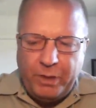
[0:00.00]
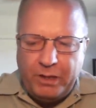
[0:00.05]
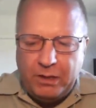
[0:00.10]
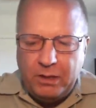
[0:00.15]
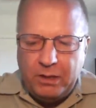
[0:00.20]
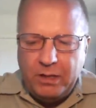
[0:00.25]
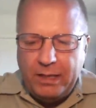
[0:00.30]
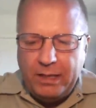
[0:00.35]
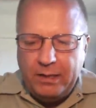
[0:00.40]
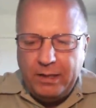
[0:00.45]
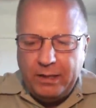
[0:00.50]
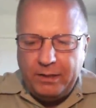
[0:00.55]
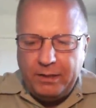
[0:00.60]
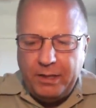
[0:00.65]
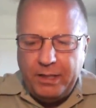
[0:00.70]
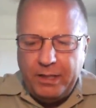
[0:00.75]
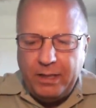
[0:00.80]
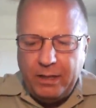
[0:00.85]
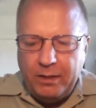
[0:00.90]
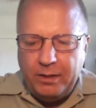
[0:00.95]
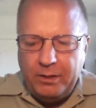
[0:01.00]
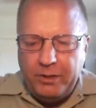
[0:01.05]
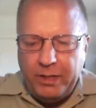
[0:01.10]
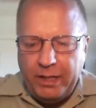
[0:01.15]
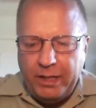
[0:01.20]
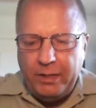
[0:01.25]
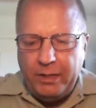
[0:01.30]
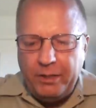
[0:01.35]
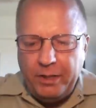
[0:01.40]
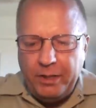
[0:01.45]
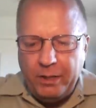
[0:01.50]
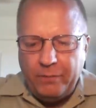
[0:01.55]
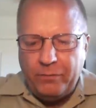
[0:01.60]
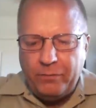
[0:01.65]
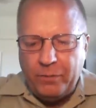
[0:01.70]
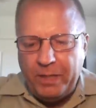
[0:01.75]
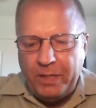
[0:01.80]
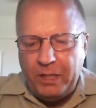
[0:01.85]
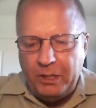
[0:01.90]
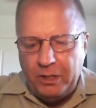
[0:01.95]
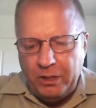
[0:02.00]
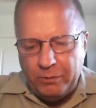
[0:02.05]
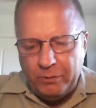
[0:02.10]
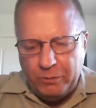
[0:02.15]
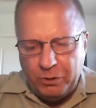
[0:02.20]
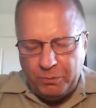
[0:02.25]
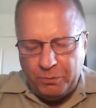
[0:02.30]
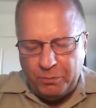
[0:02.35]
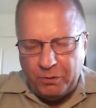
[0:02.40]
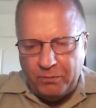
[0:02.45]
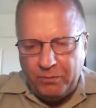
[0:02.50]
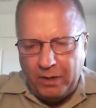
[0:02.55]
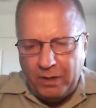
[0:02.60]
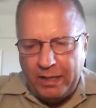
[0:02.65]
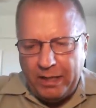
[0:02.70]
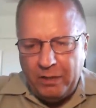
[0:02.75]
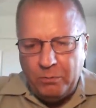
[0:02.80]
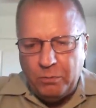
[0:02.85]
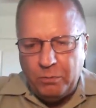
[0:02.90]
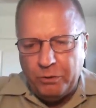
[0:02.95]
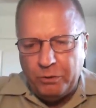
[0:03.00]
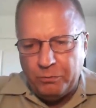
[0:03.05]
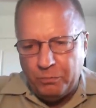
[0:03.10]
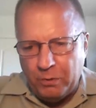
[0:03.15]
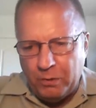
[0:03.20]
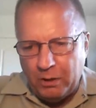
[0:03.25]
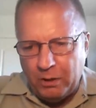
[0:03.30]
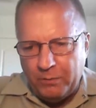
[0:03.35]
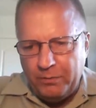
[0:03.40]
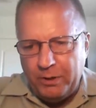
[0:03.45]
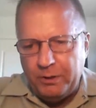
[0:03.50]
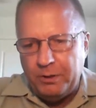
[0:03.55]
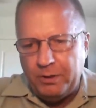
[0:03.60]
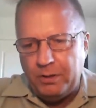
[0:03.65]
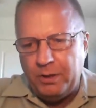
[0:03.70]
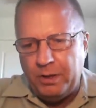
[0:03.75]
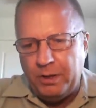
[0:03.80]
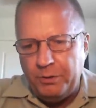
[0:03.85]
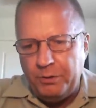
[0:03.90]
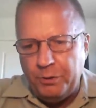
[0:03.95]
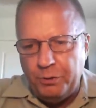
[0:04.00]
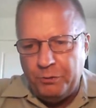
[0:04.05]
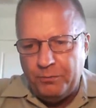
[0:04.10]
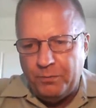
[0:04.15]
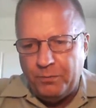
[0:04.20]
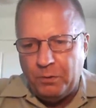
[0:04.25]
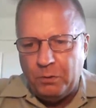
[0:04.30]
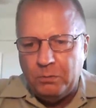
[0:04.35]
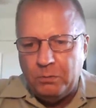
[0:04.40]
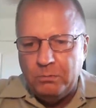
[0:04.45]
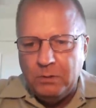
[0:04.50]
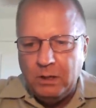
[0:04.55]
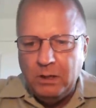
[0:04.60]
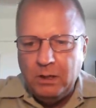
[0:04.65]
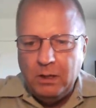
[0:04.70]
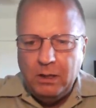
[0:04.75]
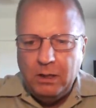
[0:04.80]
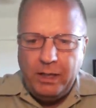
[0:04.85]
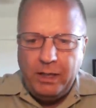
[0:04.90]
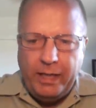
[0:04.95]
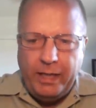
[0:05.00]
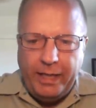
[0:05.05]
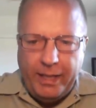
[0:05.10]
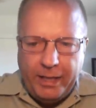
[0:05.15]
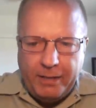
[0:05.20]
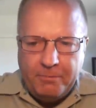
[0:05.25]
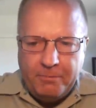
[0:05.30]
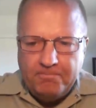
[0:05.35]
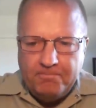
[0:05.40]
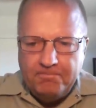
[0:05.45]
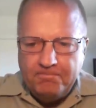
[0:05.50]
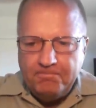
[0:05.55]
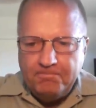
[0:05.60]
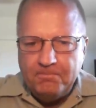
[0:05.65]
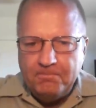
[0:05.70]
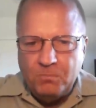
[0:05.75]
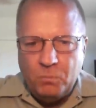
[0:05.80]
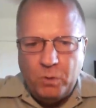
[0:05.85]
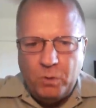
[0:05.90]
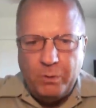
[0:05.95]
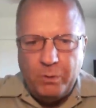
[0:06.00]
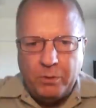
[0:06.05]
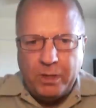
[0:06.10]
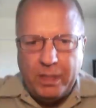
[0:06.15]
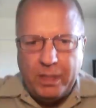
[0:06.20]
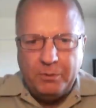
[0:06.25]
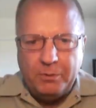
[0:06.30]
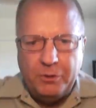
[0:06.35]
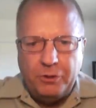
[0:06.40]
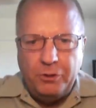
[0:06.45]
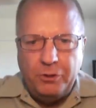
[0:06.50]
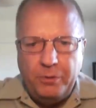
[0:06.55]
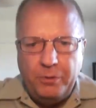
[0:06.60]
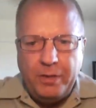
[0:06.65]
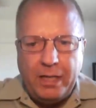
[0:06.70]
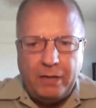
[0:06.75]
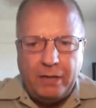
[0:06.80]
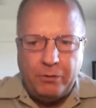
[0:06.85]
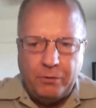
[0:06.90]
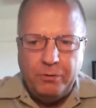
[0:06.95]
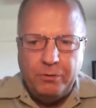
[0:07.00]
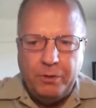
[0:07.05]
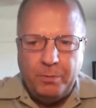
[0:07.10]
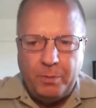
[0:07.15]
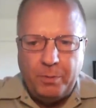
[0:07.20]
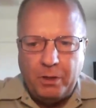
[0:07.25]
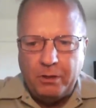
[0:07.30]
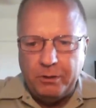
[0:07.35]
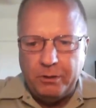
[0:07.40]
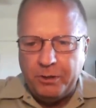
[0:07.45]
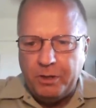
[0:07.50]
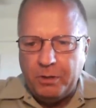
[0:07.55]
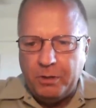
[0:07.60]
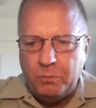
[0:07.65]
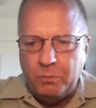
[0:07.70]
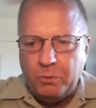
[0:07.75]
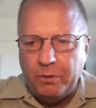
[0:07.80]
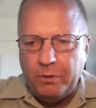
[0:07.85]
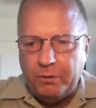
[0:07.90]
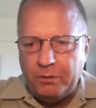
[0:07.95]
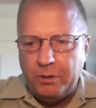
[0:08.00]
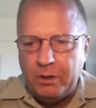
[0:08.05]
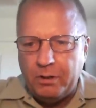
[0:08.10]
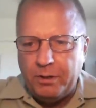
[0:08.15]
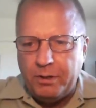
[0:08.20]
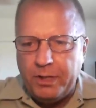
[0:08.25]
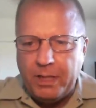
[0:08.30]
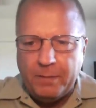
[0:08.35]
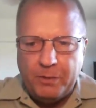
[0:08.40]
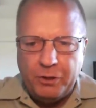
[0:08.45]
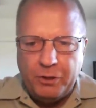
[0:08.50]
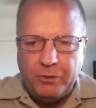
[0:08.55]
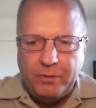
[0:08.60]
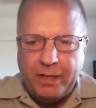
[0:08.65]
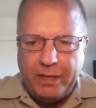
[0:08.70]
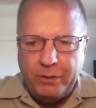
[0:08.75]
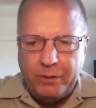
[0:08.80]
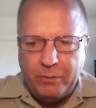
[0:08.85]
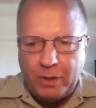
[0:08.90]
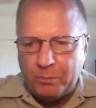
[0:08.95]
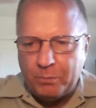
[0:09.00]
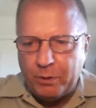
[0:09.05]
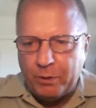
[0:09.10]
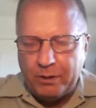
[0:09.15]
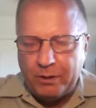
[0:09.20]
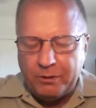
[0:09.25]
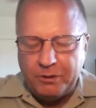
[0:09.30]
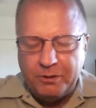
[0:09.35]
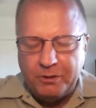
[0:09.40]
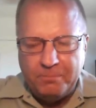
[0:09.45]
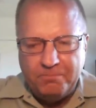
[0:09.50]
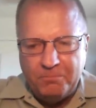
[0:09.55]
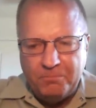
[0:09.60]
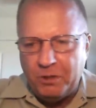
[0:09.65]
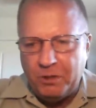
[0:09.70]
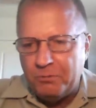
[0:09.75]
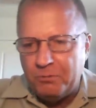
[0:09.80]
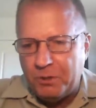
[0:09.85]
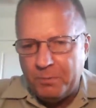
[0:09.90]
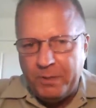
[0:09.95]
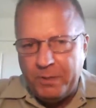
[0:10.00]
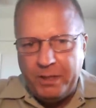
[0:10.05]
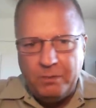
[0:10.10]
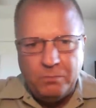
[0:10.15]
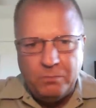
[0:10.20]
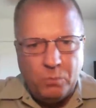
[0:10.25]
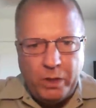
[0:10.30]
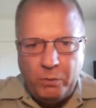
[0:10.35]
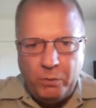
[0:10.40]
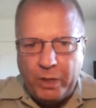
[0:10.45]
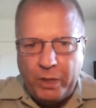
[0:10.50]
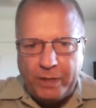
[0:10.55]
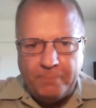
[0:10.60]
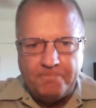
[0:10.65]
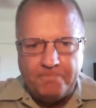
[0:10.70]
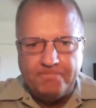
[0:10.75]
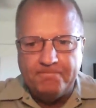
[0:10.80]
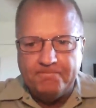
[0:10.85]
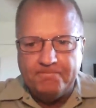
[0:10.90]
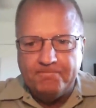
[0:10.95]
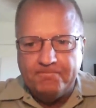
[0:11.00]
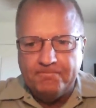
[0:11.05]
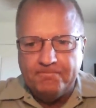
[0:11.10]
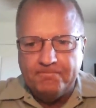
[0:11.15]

but at, at the end of the day, the information that was provided was relevant and useful, and we were able to do that through the partnership with uh, the amateur radio operators. So to me, win-win.